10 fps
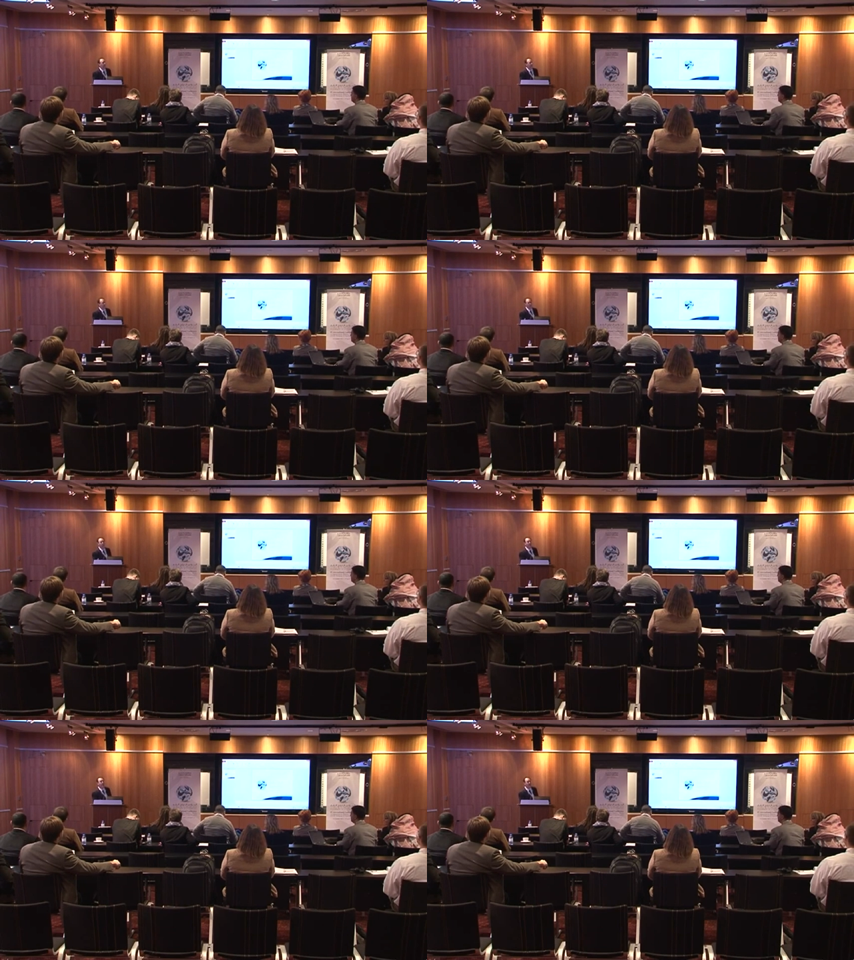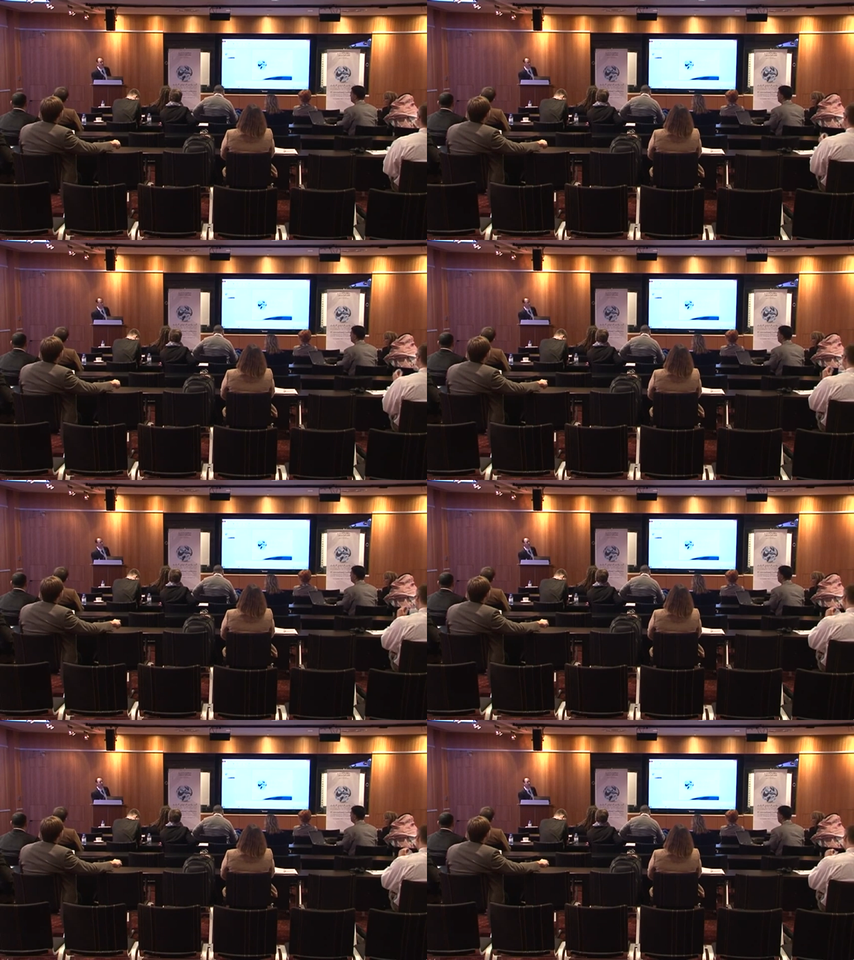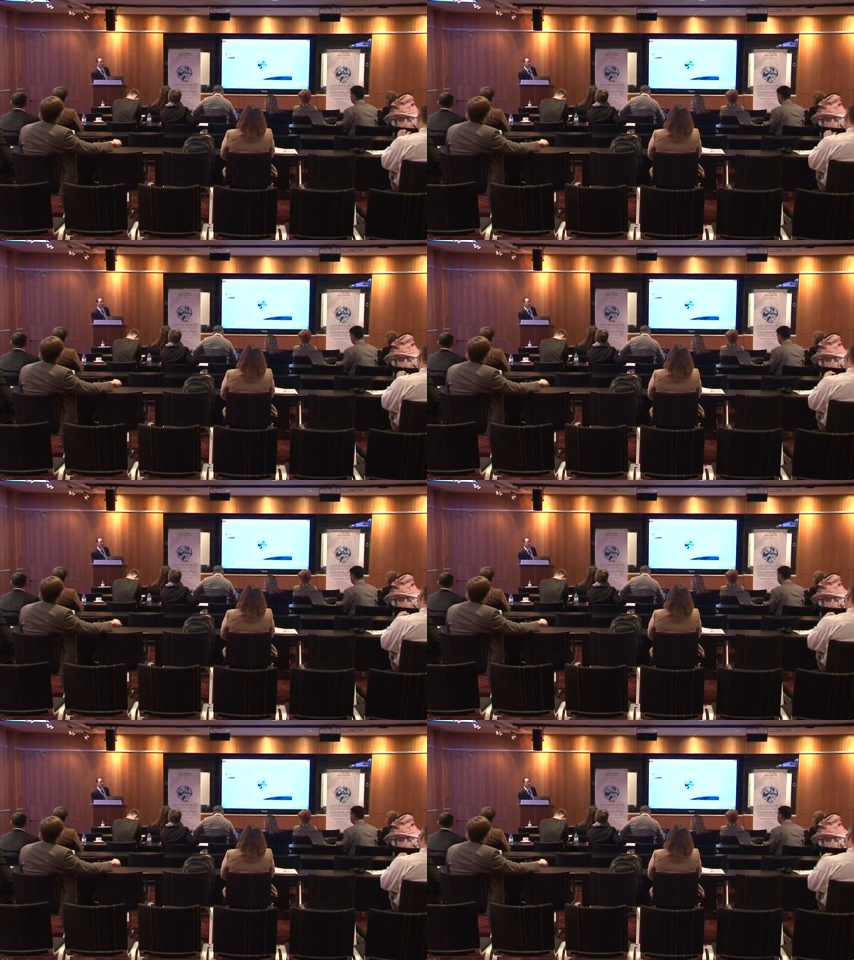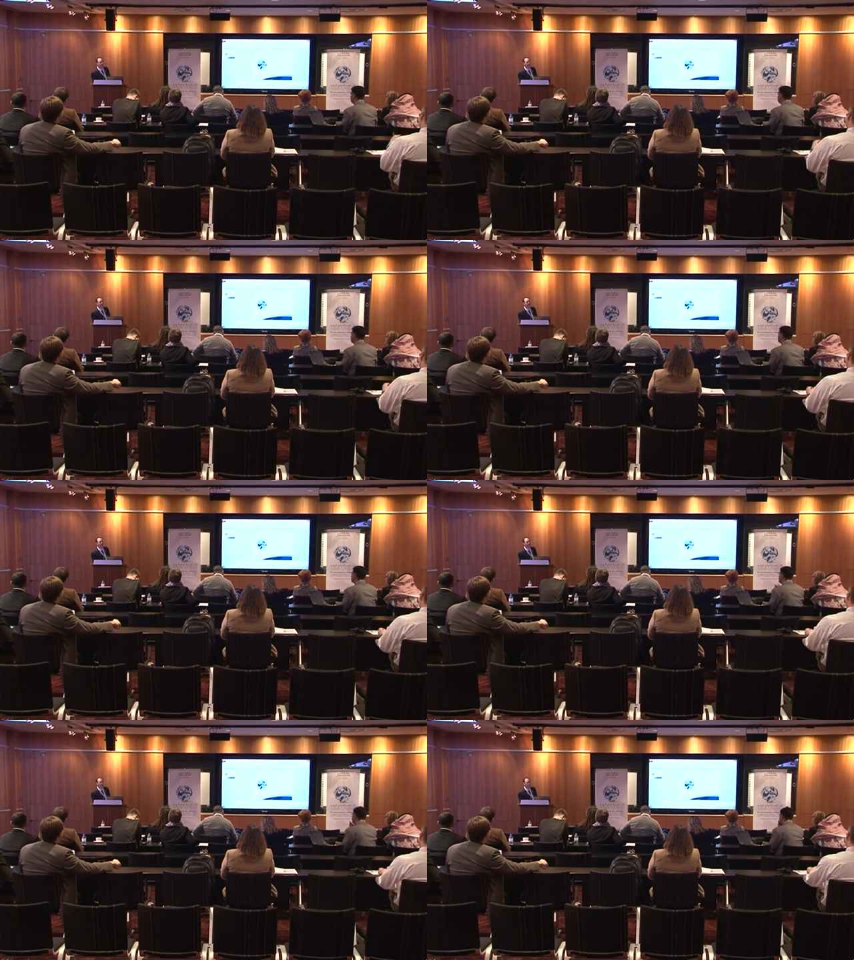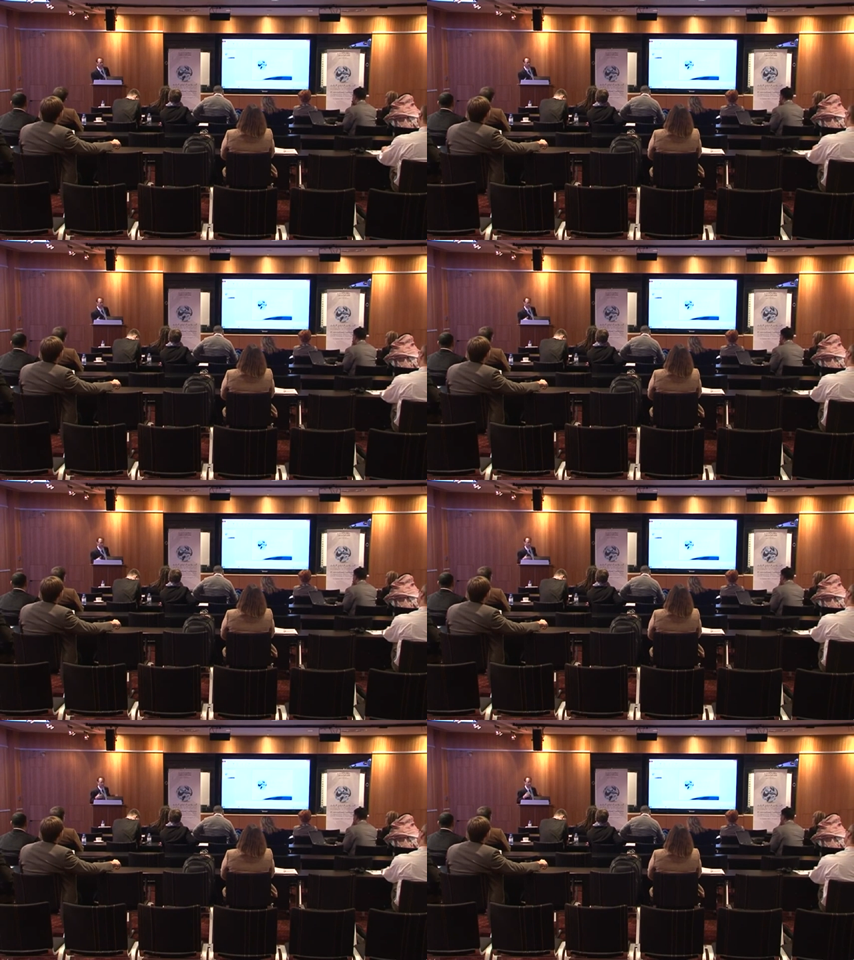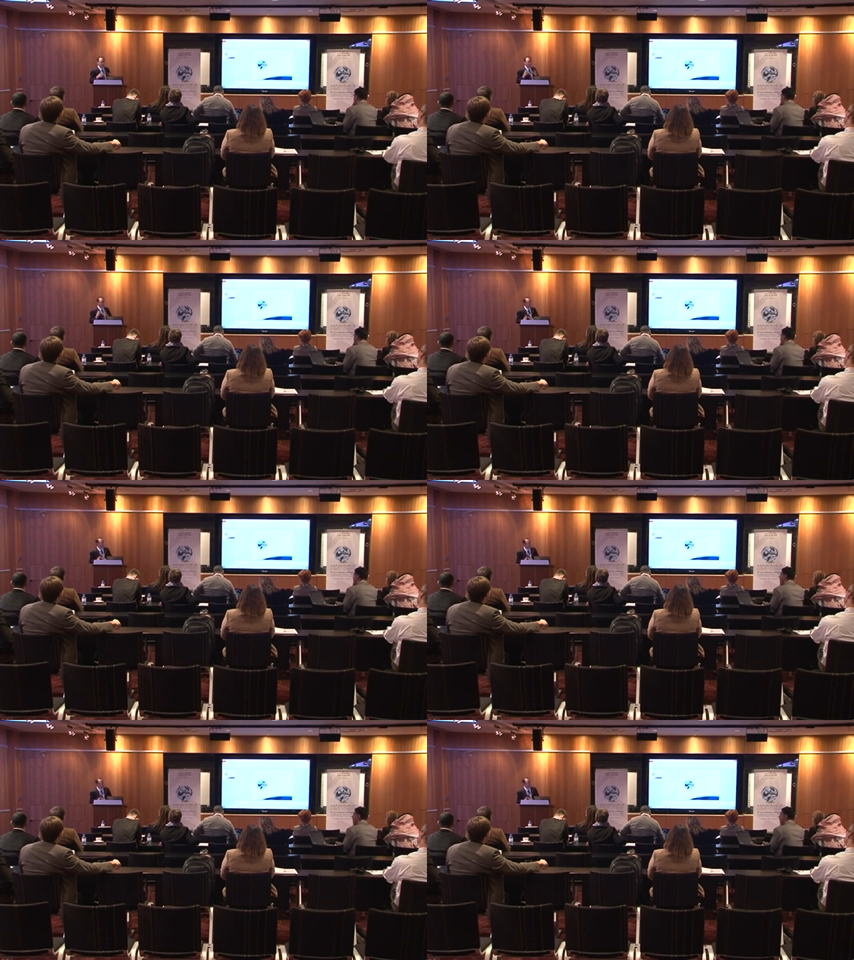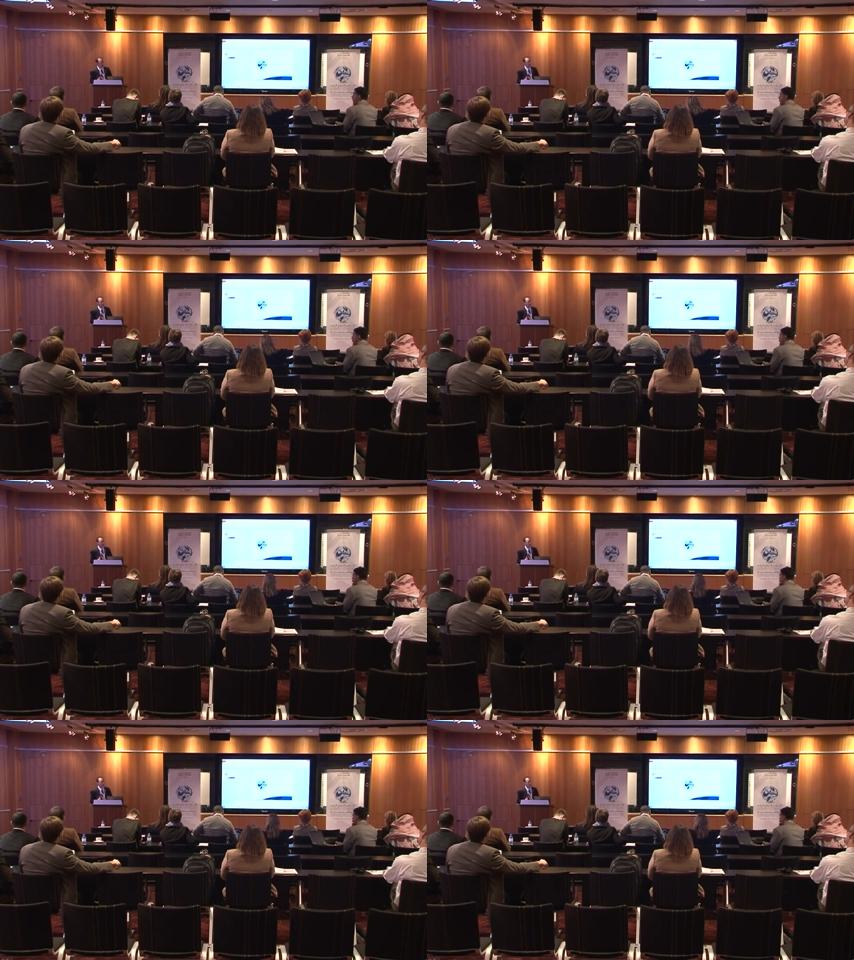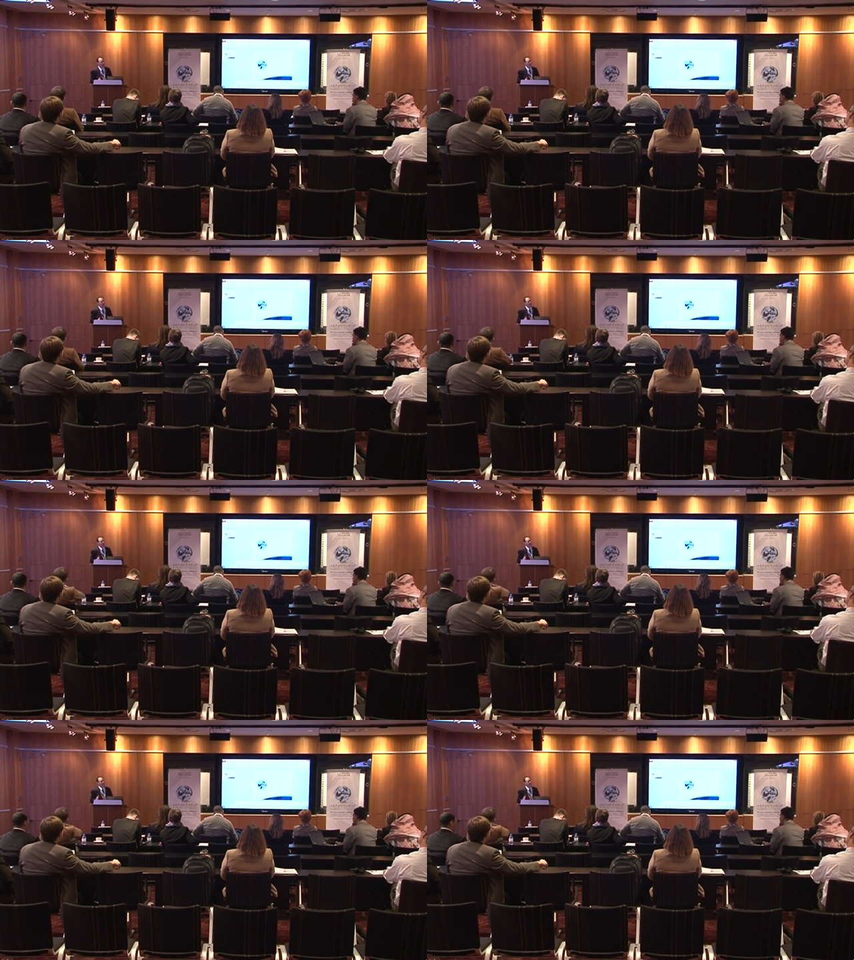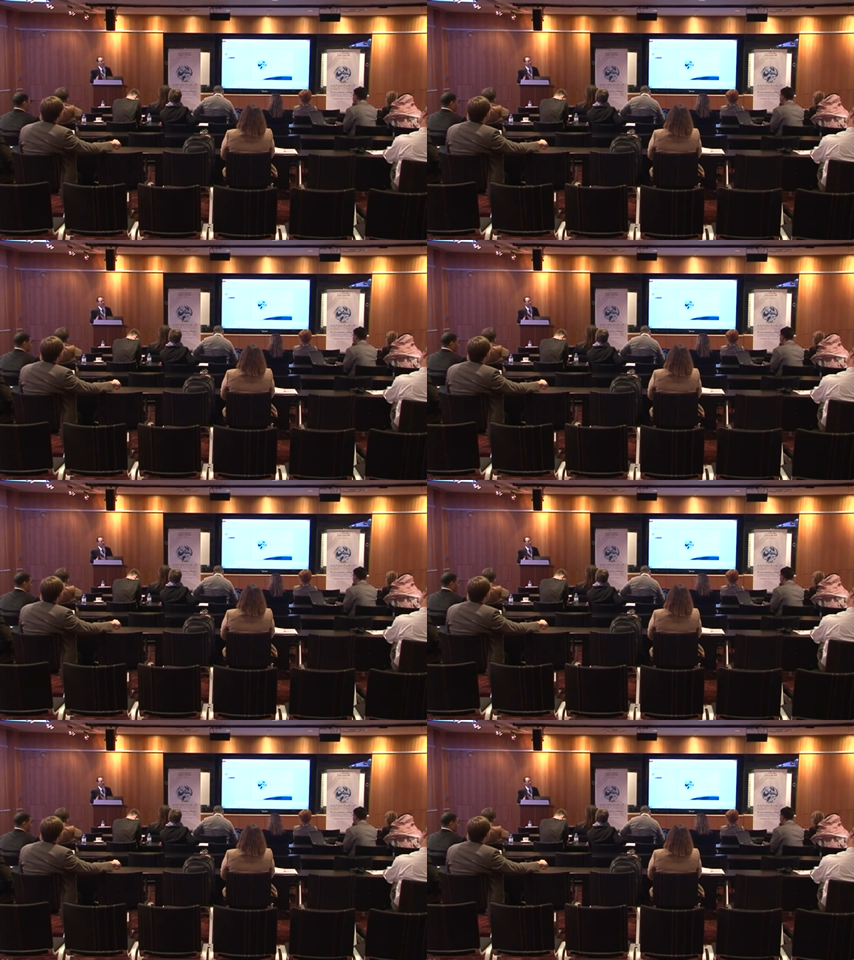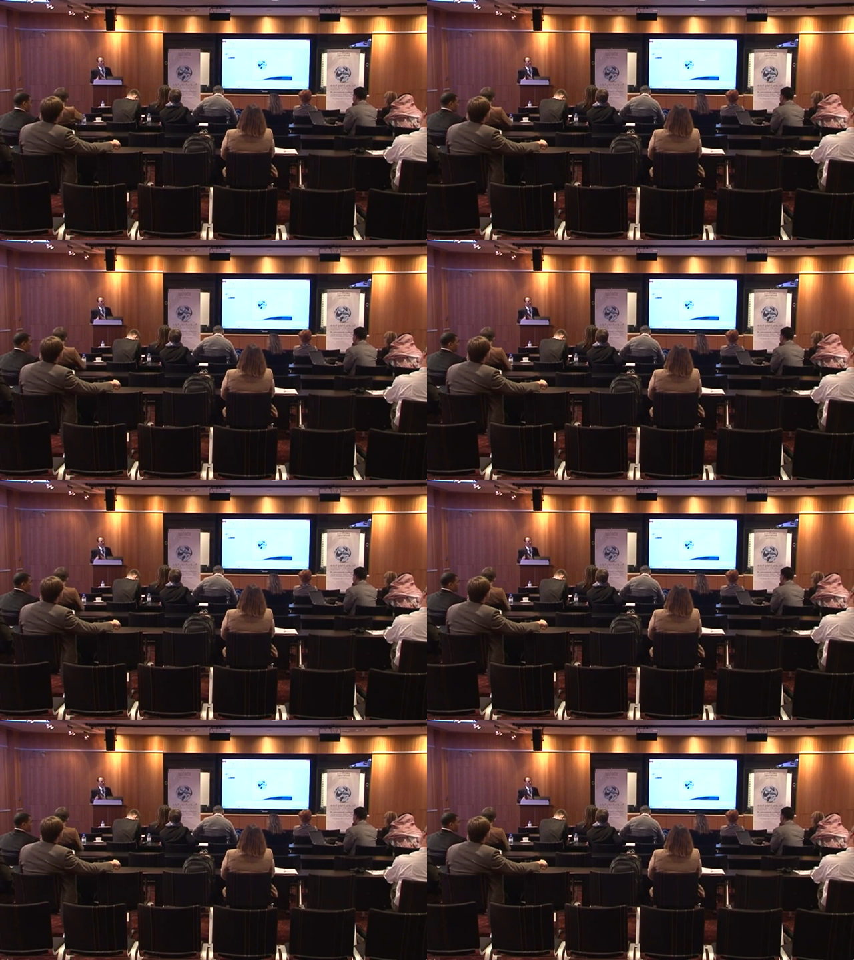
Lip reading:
[unreadable: no face in view]